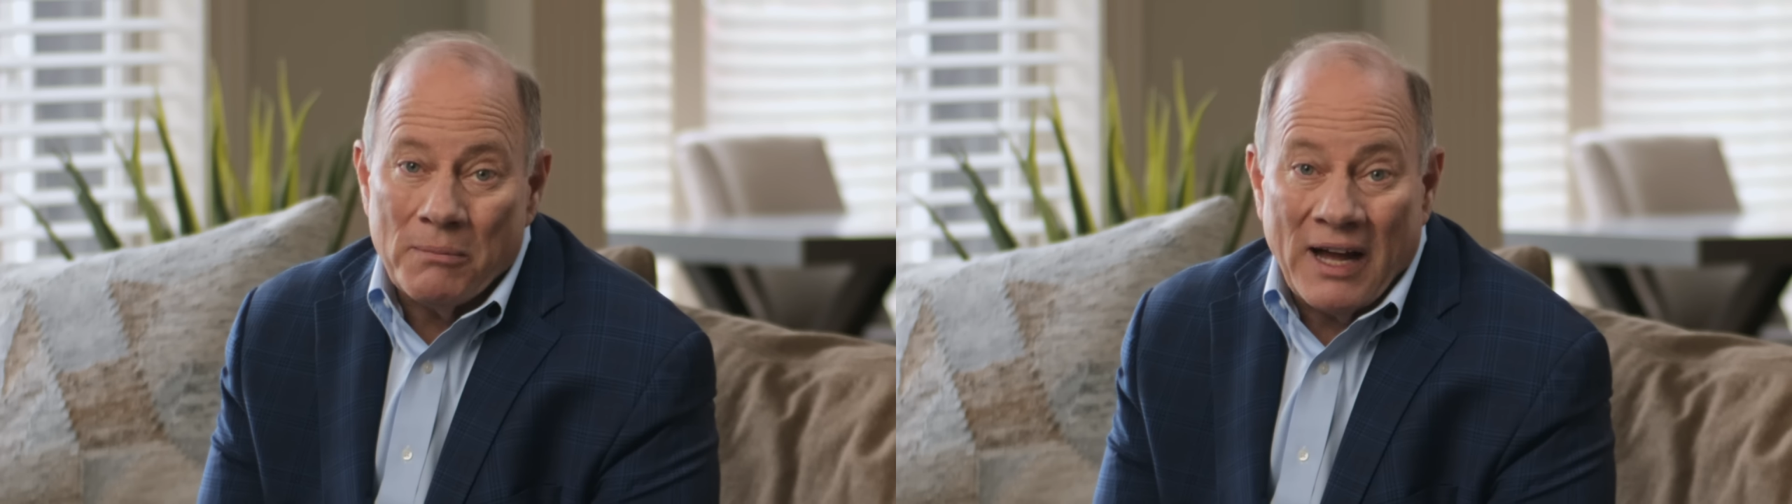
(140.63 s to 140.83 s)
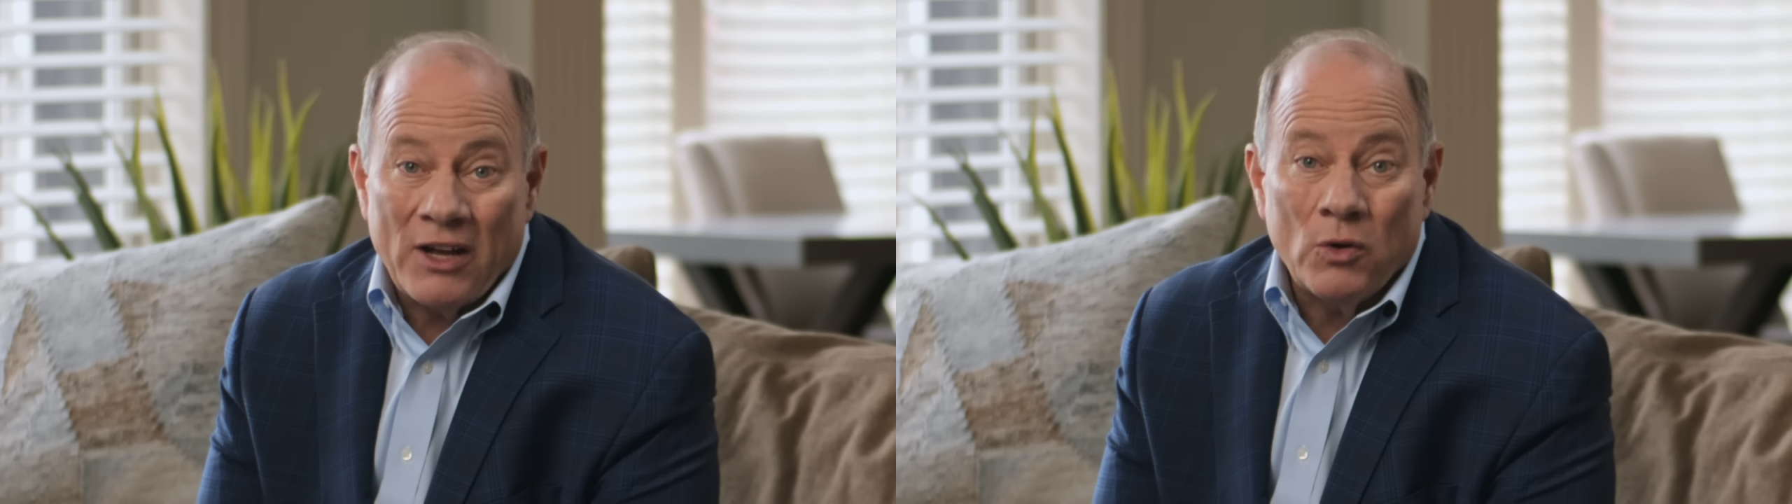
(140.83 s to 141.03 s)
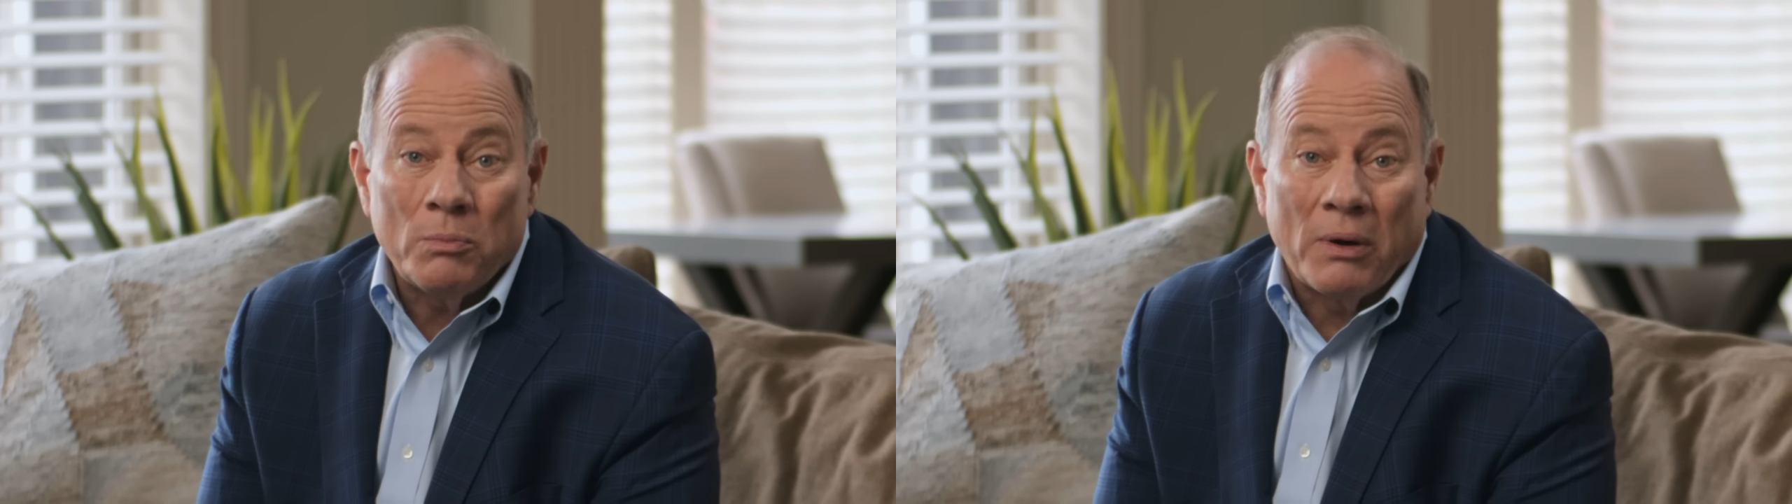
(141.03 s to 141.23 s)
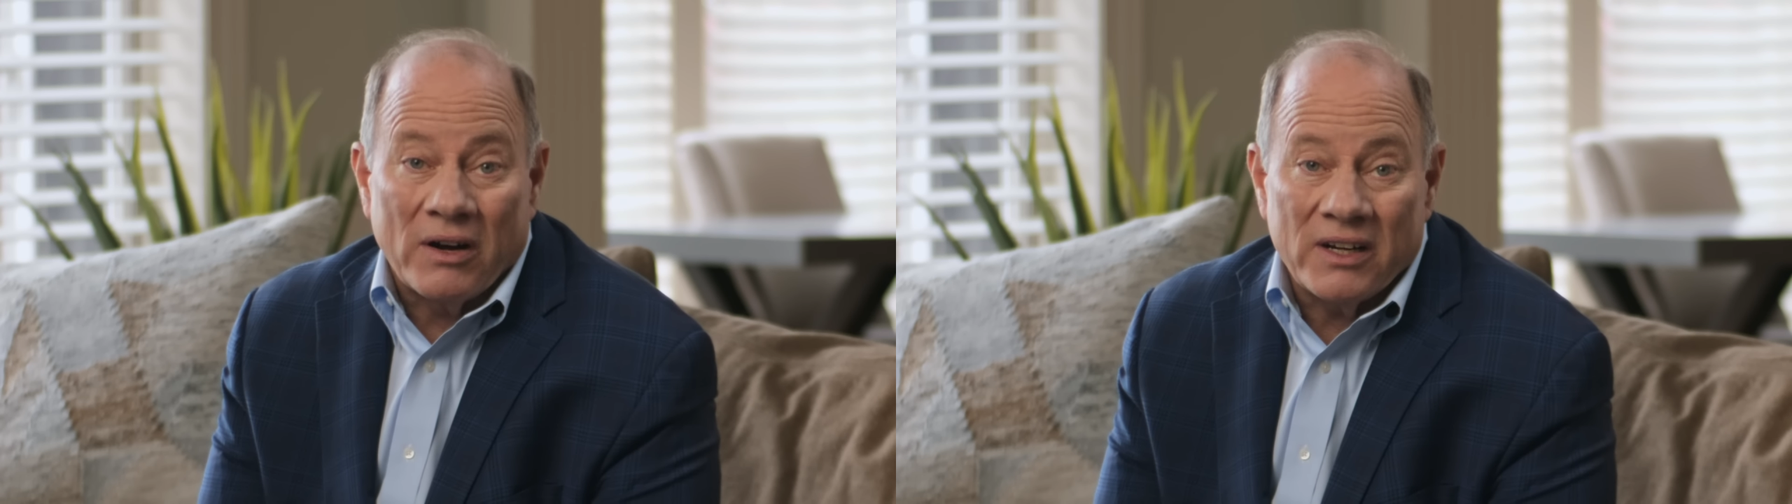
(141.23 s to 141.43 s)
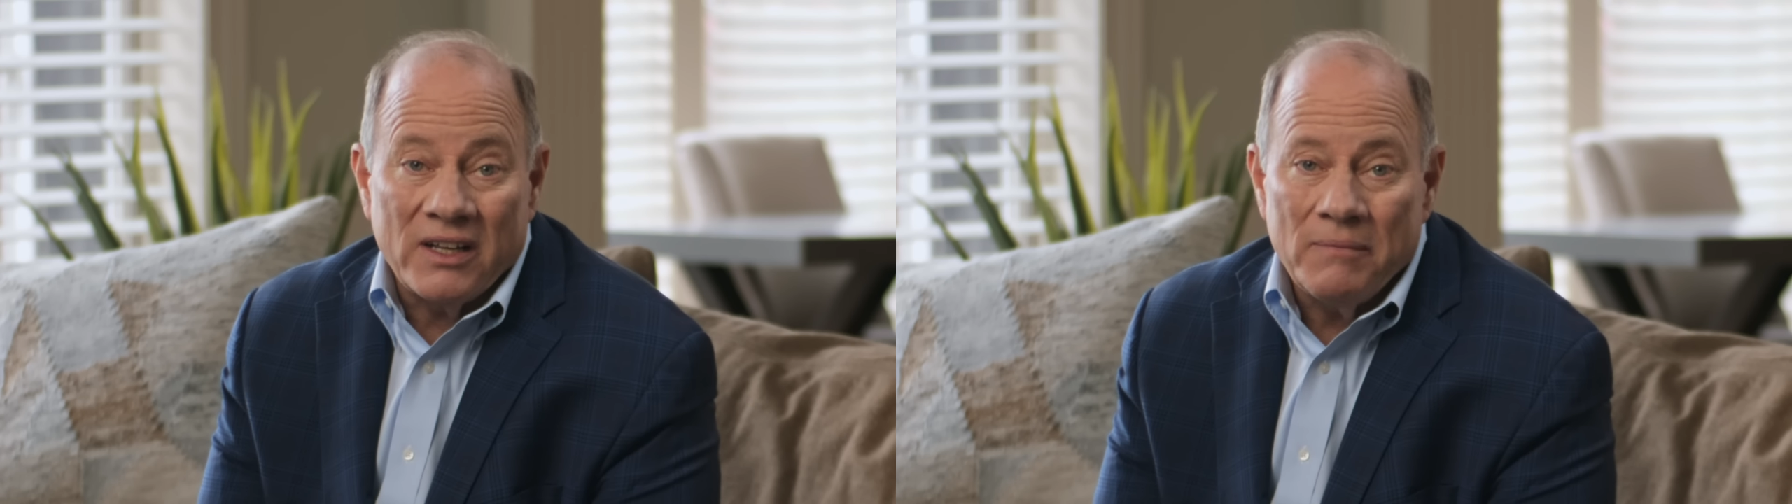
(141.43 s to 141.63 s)
in my own
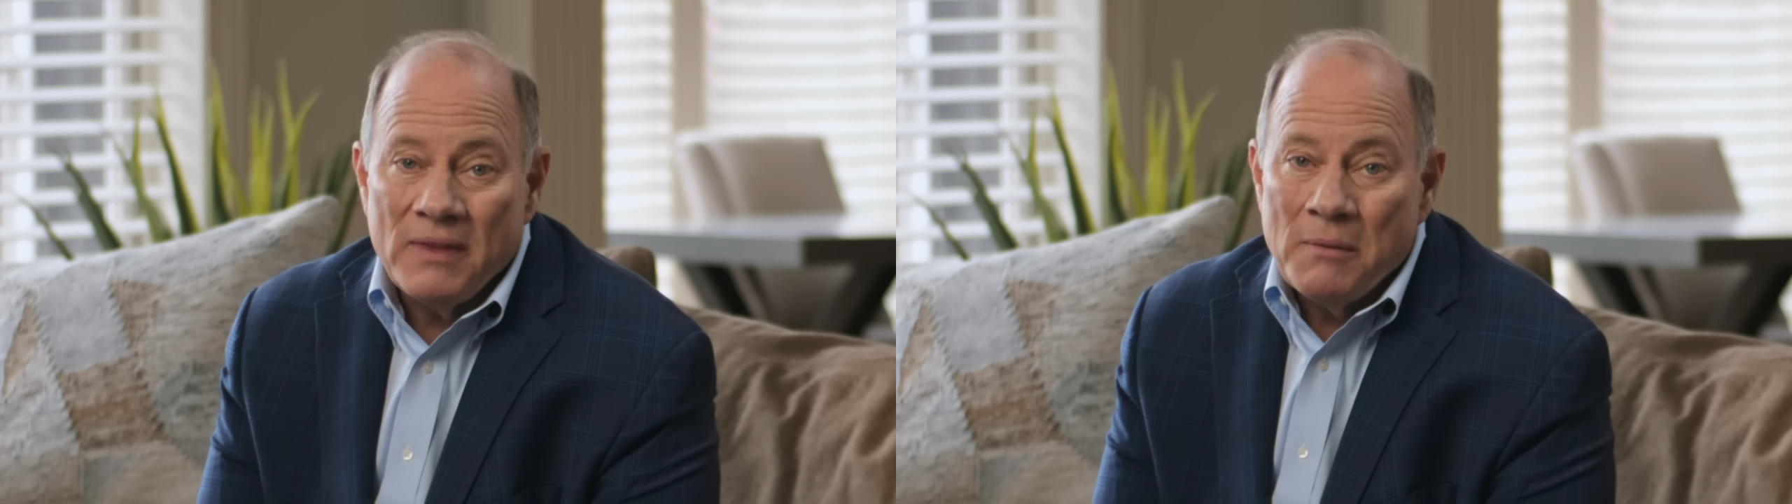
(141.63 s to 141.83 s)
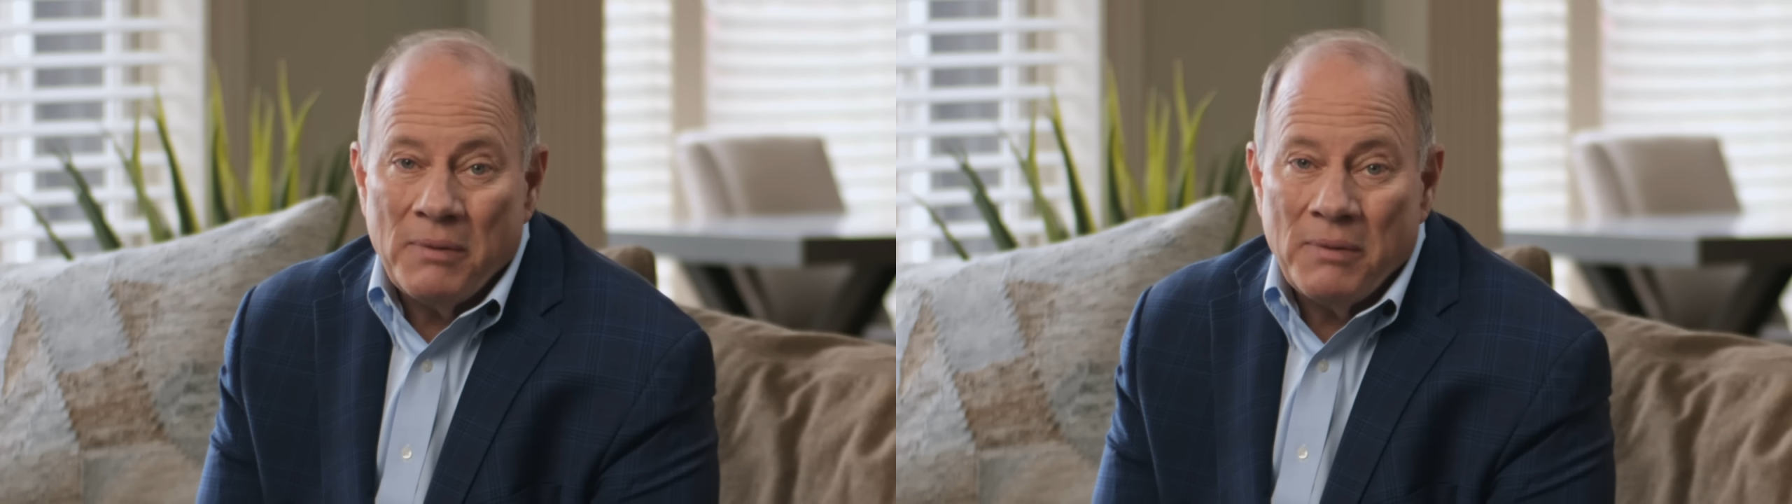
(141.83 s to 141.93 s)
party